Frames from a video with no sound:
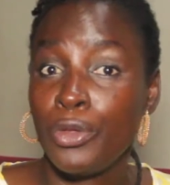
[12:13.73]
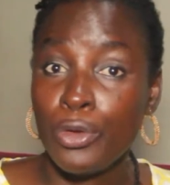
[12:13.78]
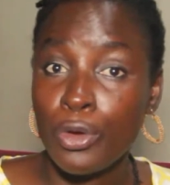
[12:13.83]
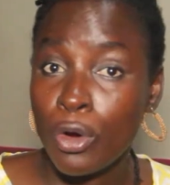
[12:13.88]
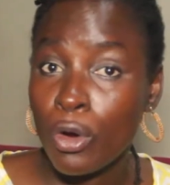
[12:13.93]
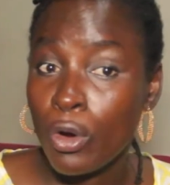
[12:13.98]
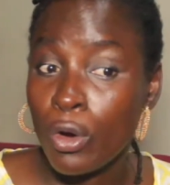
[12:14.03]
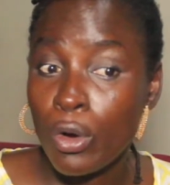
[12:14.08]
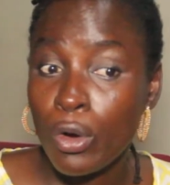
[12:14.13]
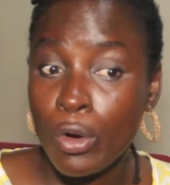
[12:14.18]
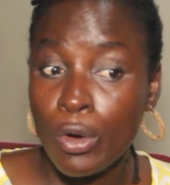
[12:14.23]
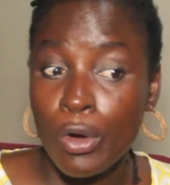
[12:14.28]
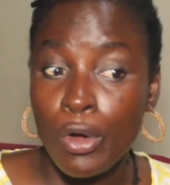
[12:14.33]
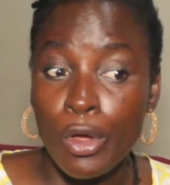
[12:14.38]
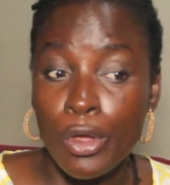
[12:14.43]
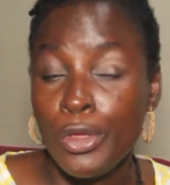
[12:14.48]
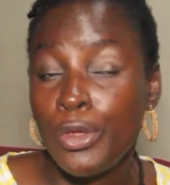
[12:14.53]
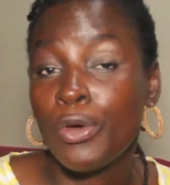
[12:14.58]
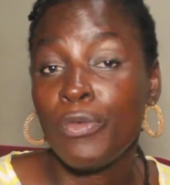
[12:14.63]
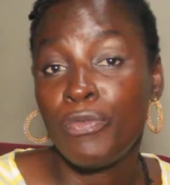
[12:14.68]
your
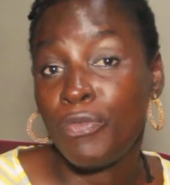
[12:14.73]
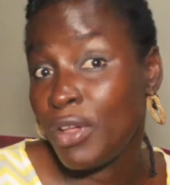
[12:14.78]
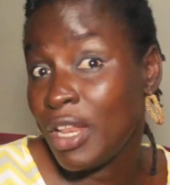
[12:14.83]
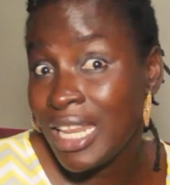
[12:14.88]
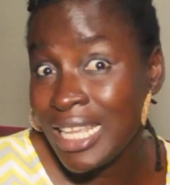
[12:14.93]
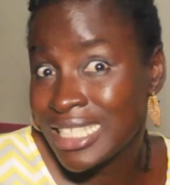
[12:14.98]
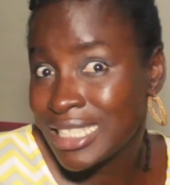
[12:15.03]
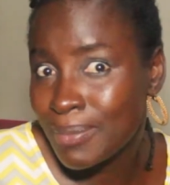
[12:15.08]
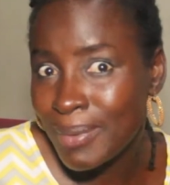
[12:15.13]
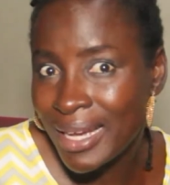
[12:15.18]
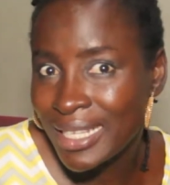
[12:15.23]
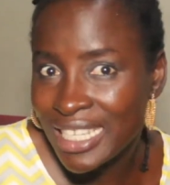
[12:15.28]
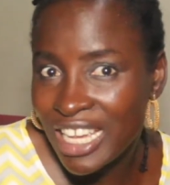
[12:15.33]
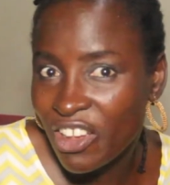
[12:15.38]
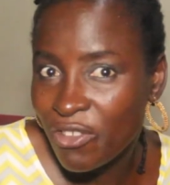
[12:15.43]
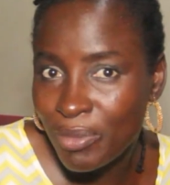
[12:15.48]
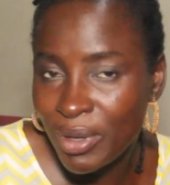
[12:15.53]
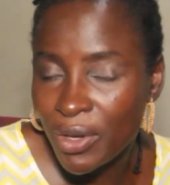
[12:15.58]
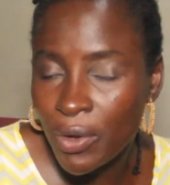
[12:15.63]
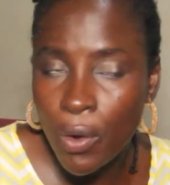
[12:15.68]
feelings might
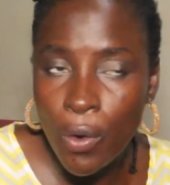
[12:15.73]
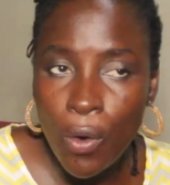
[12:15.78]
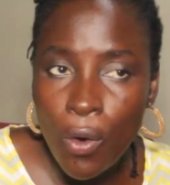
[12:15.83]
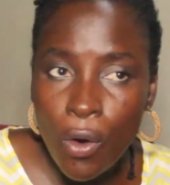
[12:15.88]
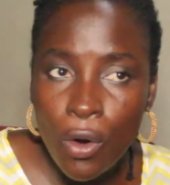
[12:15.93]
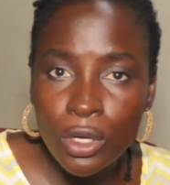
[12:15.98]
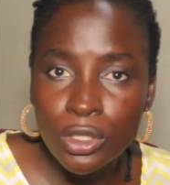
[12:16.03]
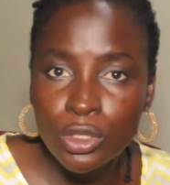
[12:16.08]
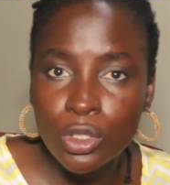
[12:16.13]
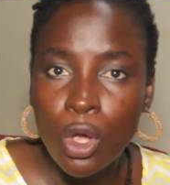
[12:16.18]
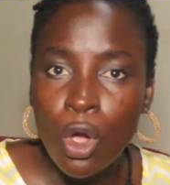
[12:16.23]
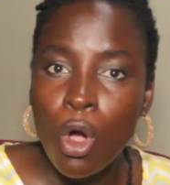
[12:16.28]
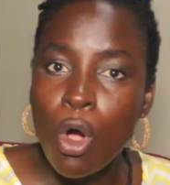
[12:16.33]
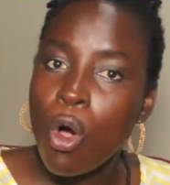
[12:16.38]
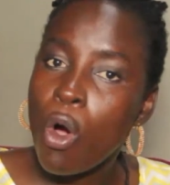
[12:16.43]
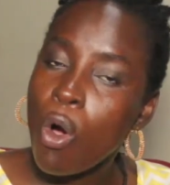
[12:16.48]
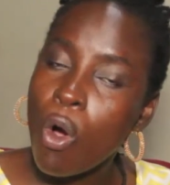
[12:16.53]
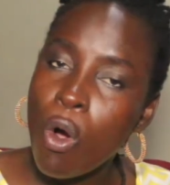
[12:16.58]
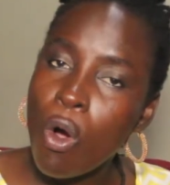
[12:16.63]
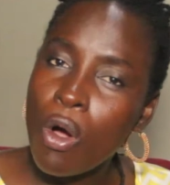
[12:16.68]
have been hurt,
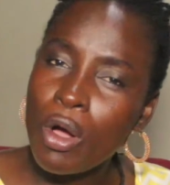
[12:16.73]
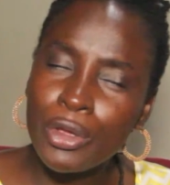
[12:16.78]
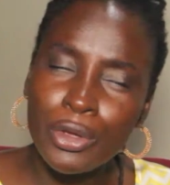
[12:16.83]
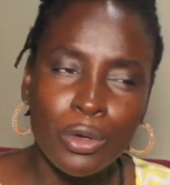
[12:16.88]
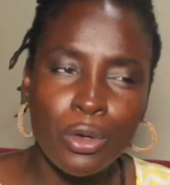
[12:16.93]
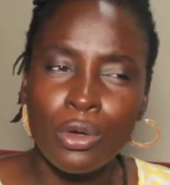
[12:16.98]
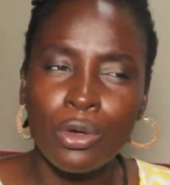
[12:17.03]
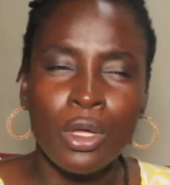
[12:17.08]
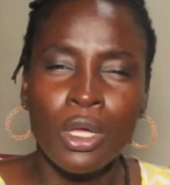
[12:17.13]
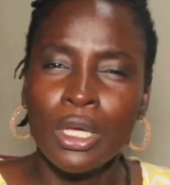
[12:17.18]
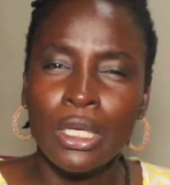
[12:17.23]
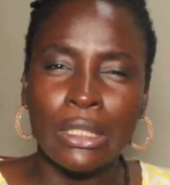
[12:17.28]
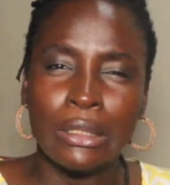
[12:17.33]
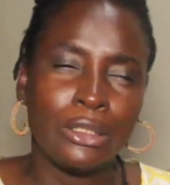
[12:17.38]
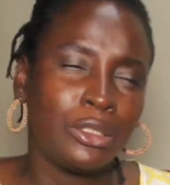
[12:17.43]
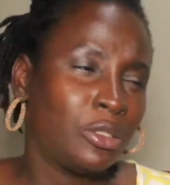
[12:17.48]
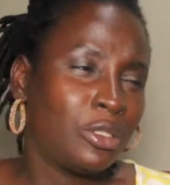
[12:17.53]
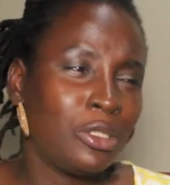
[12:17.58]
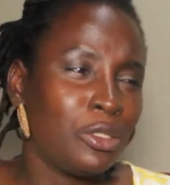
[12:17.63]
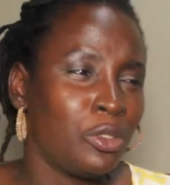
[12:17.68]
or you
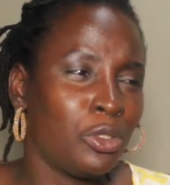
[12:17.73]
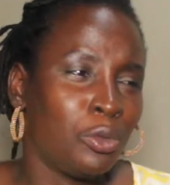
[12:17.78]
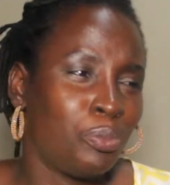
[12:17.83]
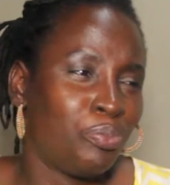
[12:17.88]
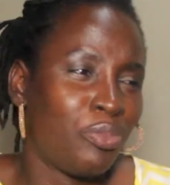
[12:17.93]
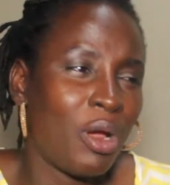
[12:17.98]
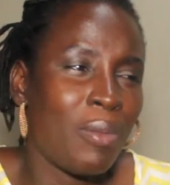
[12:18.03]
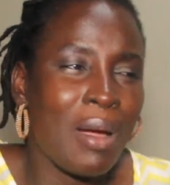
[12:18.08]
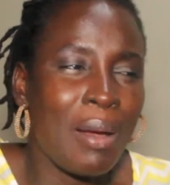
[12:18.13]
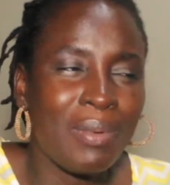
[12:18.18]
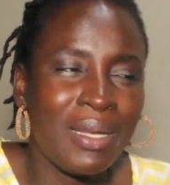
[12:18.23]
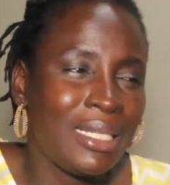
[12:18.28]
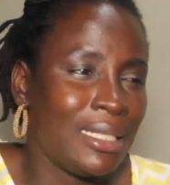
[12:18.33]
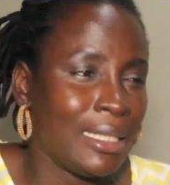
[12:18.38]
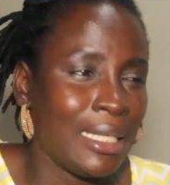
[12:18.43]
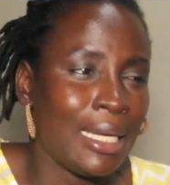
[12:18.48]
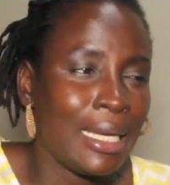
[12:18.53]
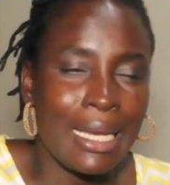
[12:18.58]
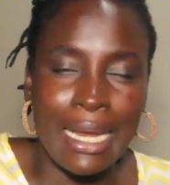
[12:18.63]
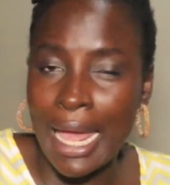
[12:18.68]
probably
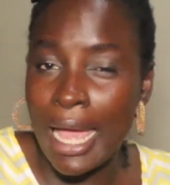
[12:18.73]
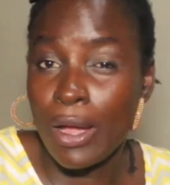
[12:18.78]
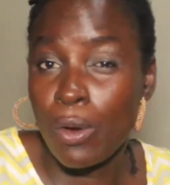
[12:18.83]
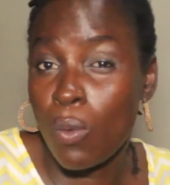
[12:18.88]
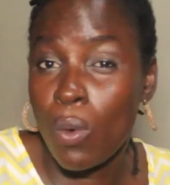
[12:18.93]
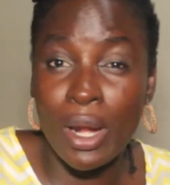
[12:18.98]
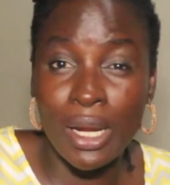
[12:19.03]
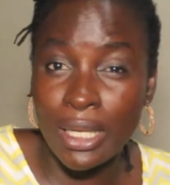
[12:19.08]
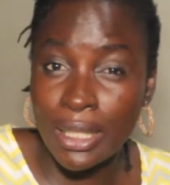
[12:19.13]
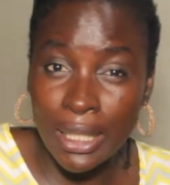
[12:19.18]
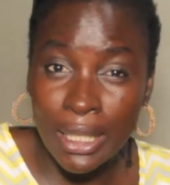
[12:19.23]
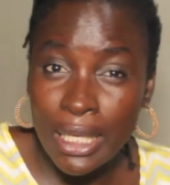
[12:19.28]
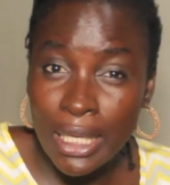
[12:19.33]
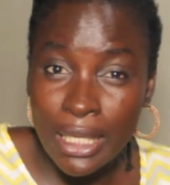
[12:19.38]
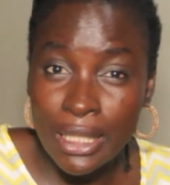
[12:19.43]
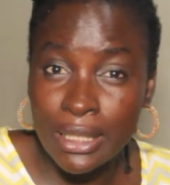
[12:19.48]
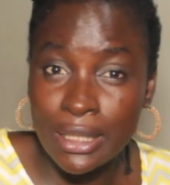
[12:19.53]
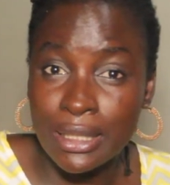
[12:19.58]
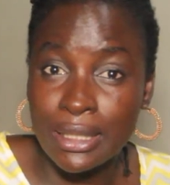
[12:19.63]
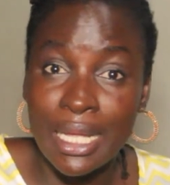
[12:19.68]
didn't like what it
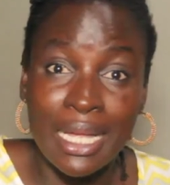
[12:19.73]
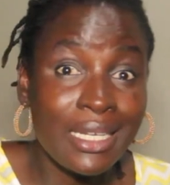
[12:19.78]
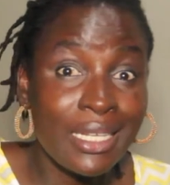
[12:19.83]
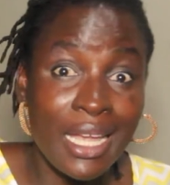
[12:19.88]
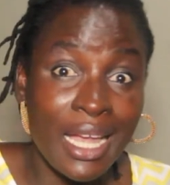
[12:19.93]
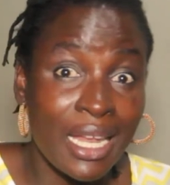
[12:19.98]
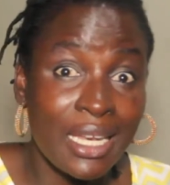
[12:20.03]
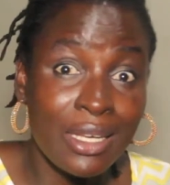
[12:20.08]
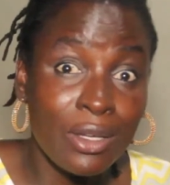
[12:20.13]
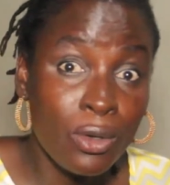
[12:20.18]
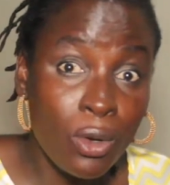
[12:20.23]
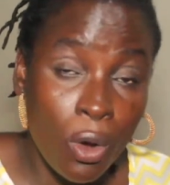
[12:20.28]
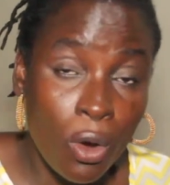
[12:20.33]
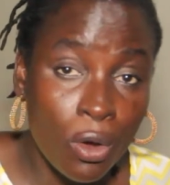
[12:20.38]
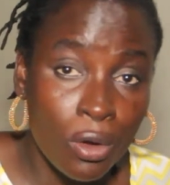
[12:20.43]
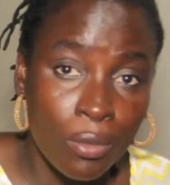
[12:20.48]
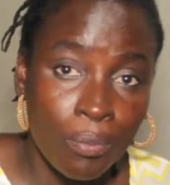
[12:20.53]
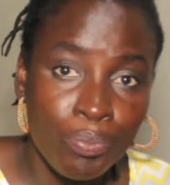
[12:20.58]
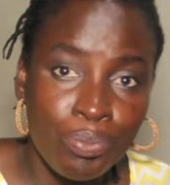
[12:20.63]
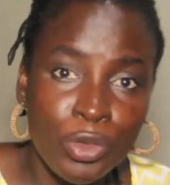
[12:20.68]
is that they had
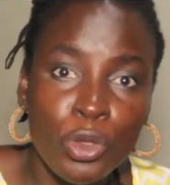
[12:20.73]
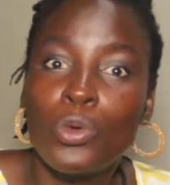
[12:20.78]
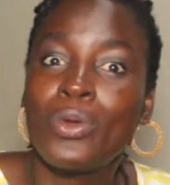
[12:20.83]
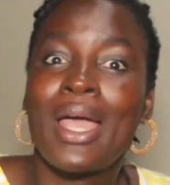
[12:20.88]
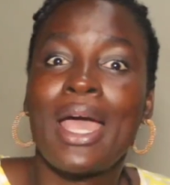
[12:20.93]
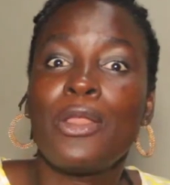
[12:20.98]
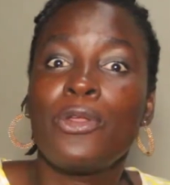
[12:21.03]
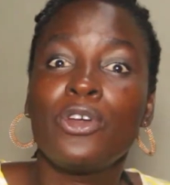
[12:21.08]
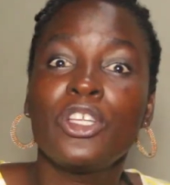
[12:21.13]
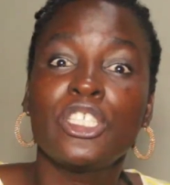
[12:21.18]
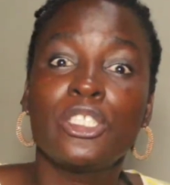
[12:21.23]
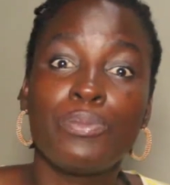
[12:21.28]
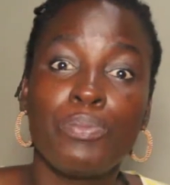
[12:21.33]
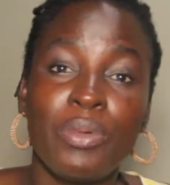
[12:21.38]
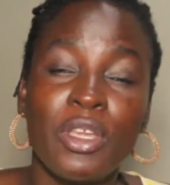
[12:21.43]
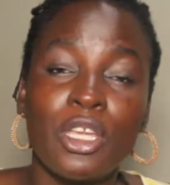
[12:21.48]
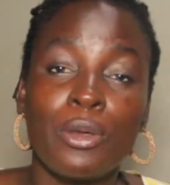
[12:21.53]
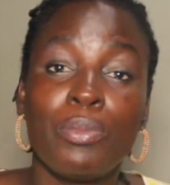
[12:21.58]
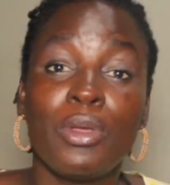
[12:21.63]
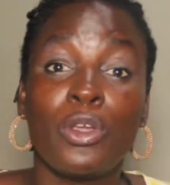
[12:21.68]
done? You cannot
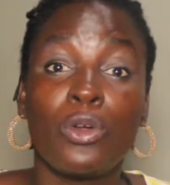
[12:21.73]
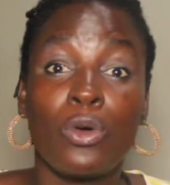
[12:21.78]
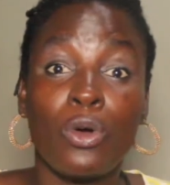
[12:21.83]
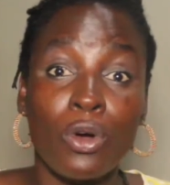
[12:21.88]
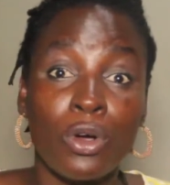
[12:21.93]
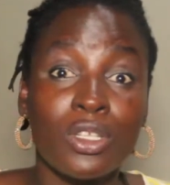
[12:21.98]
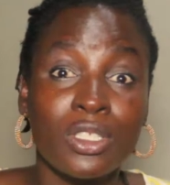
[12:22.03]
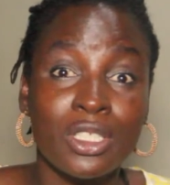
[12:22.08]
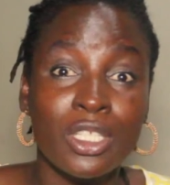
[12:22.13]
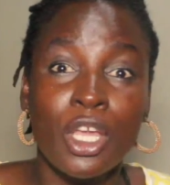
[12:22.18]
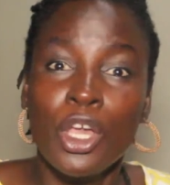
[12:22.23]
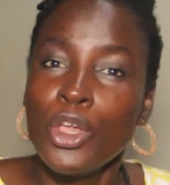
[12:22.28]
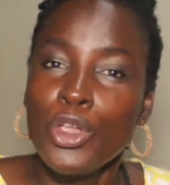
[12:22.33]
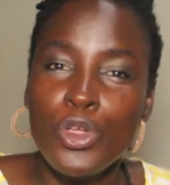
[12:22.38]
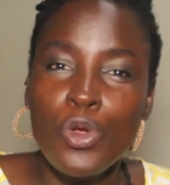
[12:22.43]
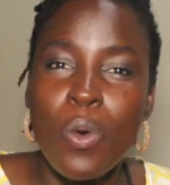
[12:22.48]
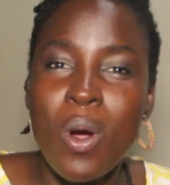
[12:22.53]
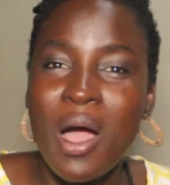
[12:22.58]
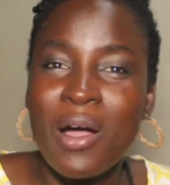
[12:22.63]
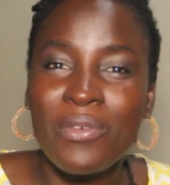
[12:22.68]
speak because
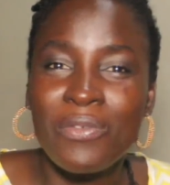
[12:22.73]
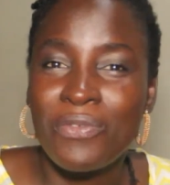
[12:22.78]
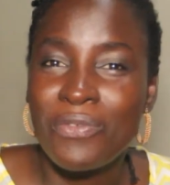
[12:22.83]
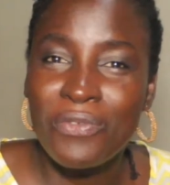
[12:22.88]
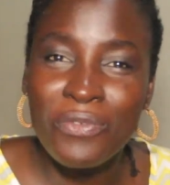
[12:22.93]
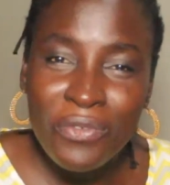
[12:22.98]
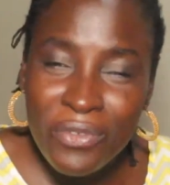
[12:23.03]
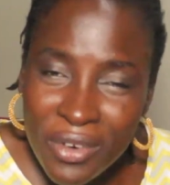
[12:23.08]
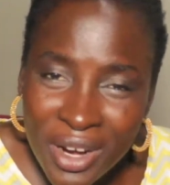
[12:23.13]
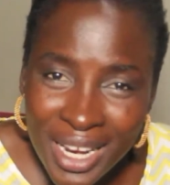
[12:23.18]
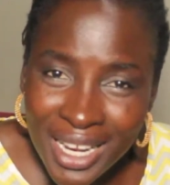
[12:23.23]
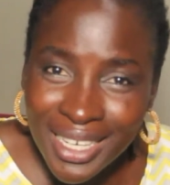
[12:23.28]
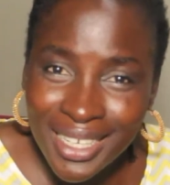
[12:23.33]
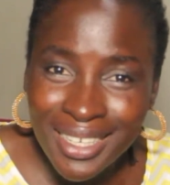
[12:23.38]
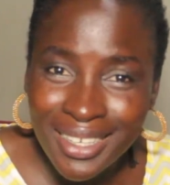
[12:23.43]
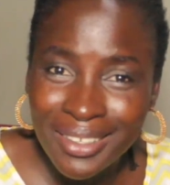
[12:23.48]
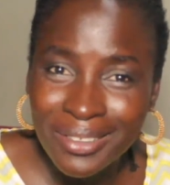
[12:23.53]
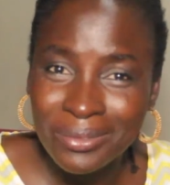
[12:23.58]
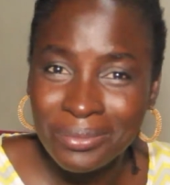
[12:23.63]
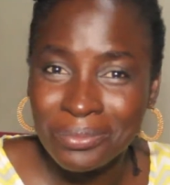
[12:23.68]
you are afraid.